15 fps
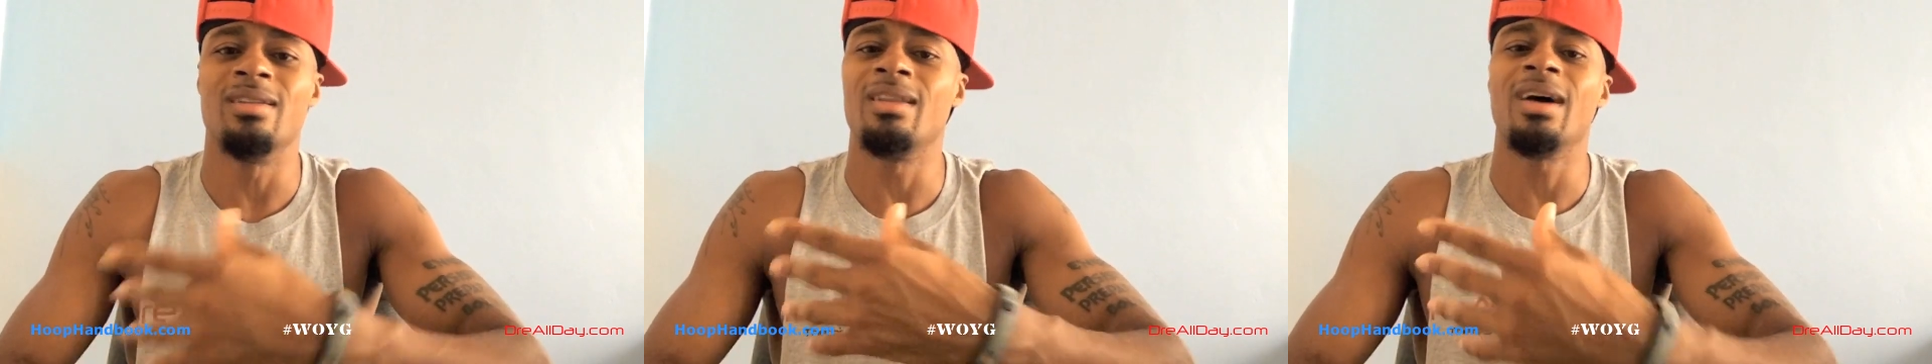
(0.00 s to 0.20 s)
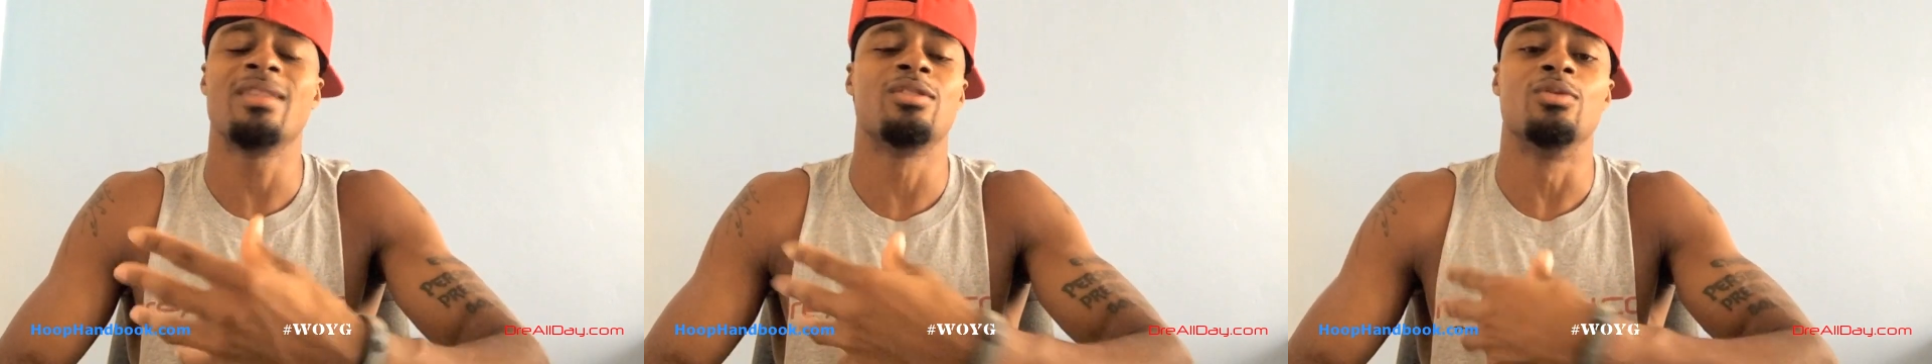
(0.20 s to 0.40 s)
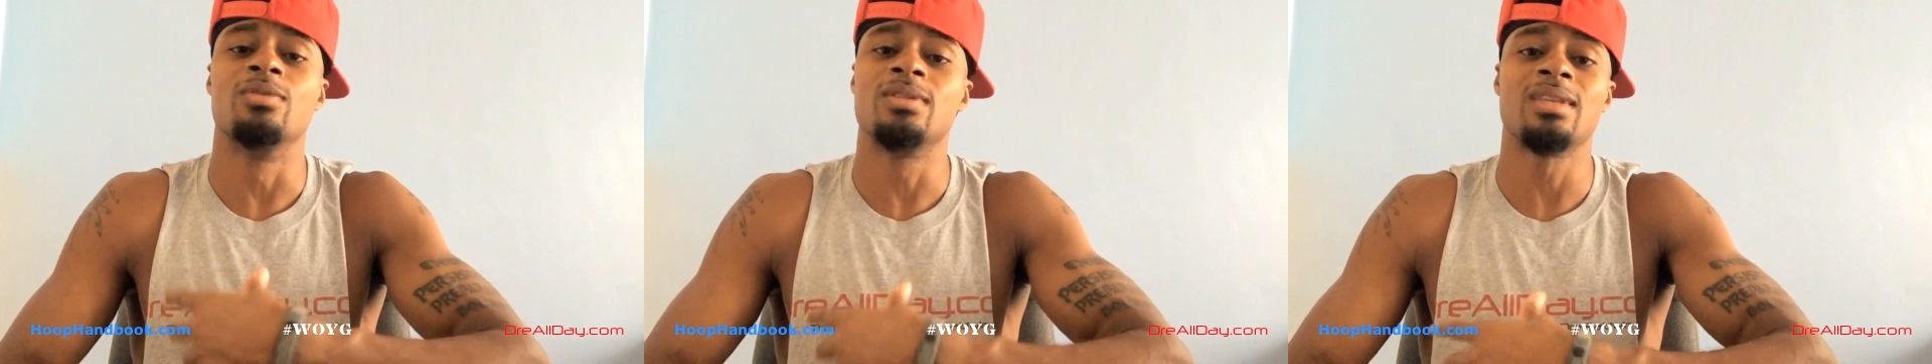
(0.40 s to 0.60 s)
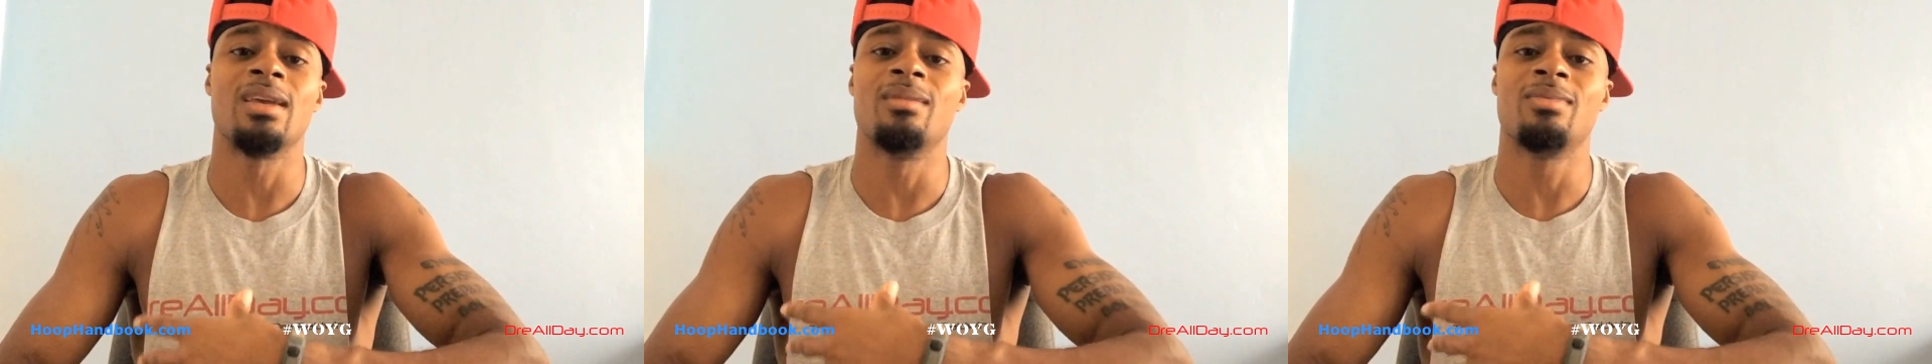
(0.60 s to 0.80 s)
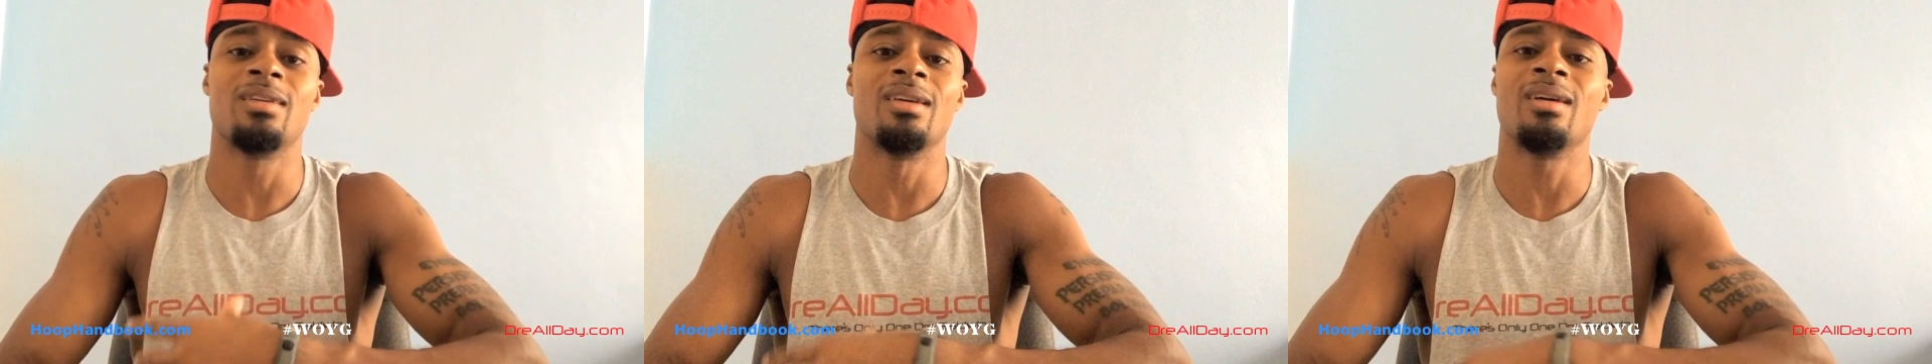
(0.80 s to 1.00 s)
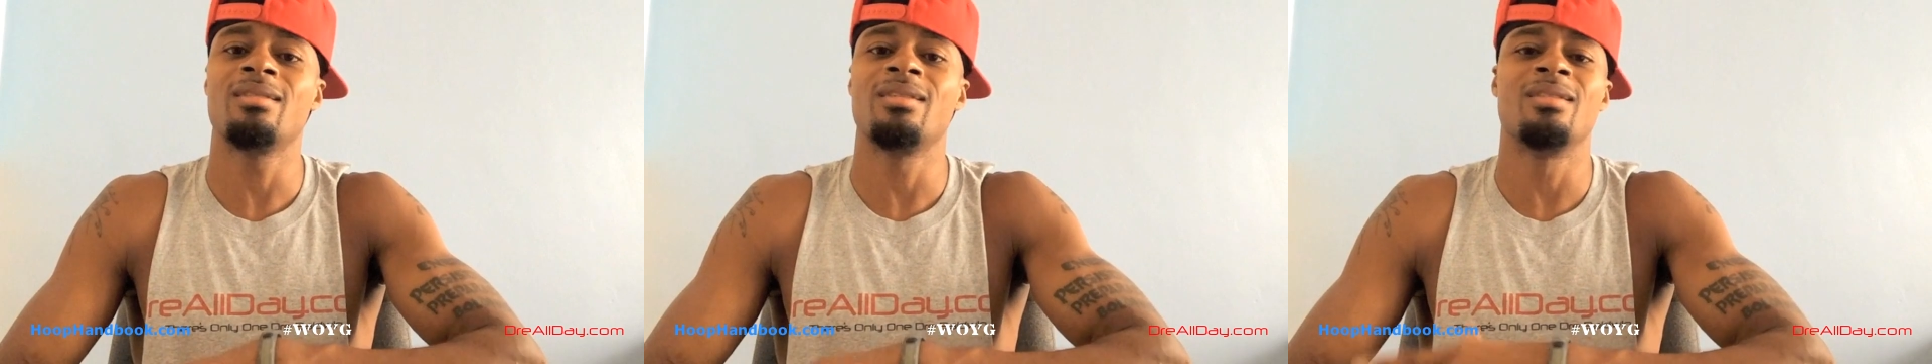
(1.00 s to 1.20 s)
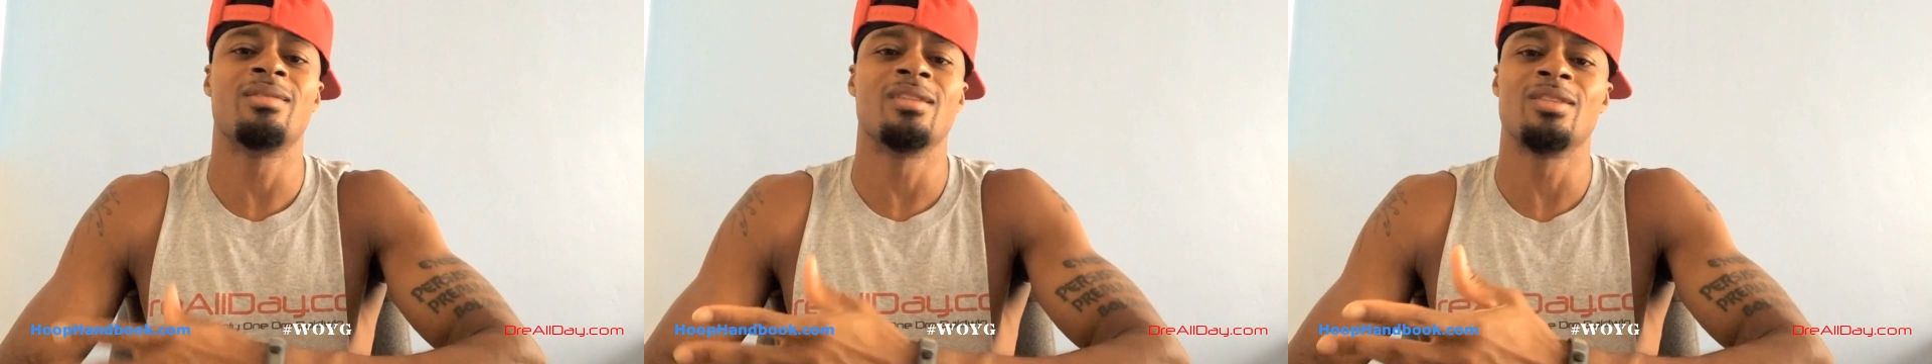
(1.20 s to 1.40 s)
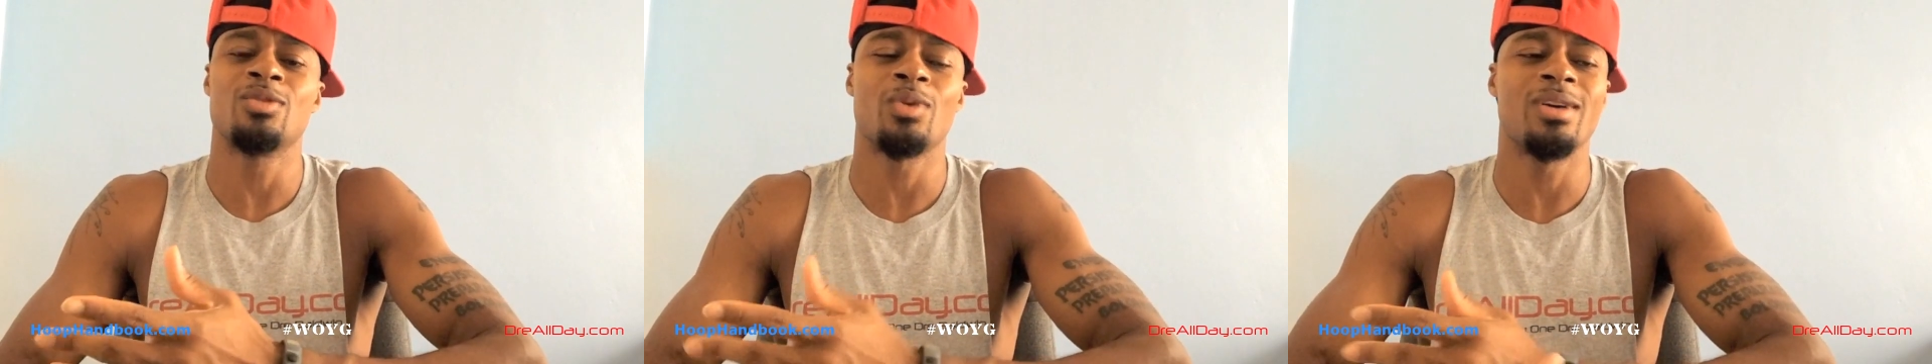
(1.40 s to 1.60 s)
And I do the same thing. I don't even
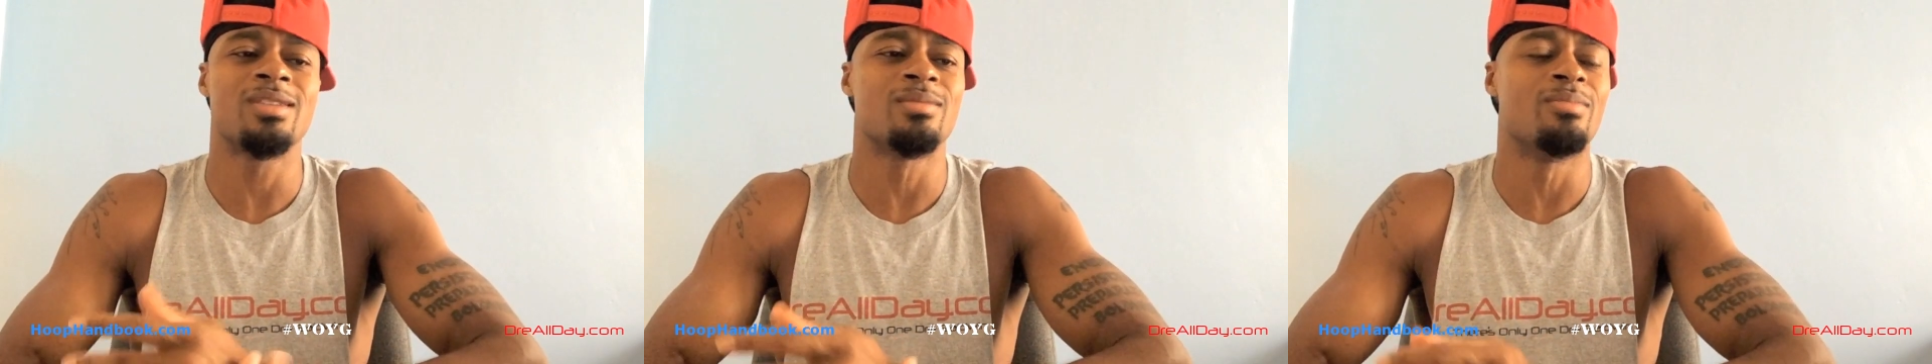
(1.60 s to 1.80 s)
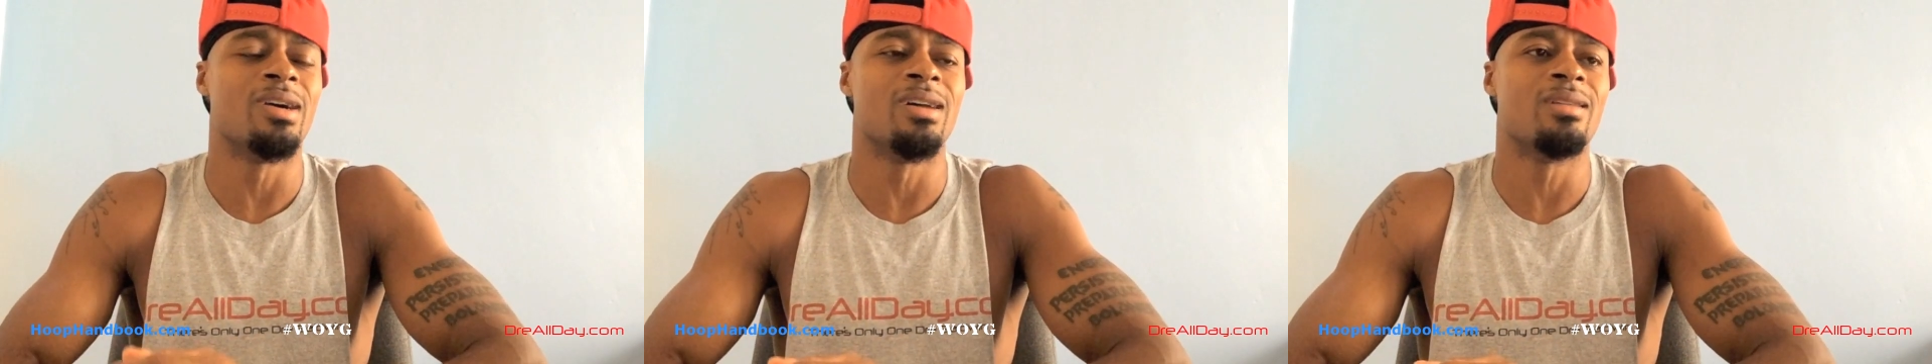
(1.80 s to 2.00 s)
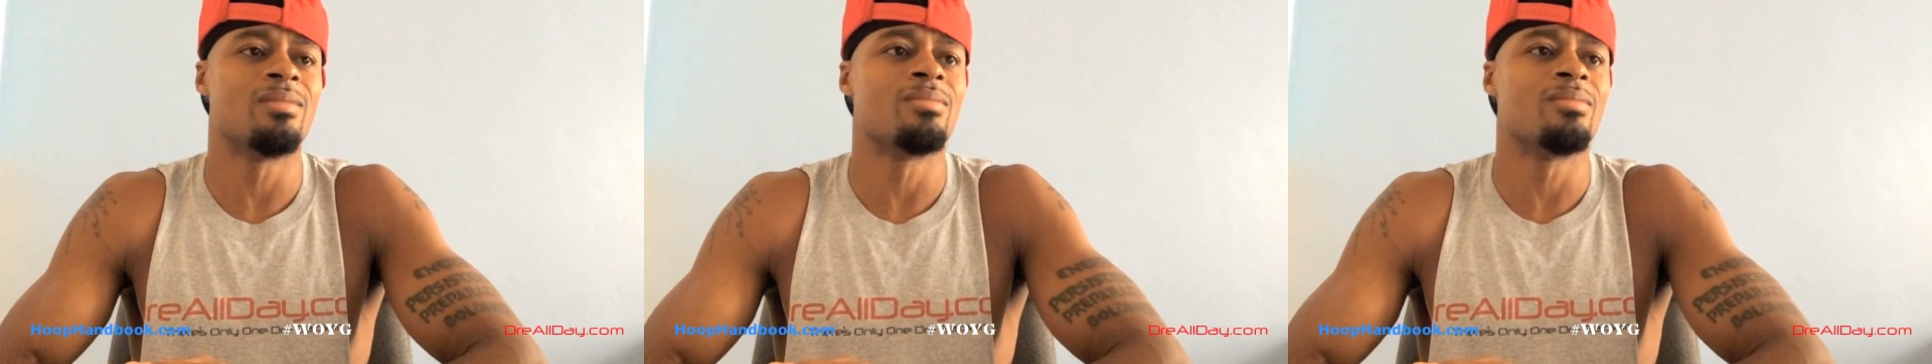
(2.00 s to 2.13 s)
think twice about it.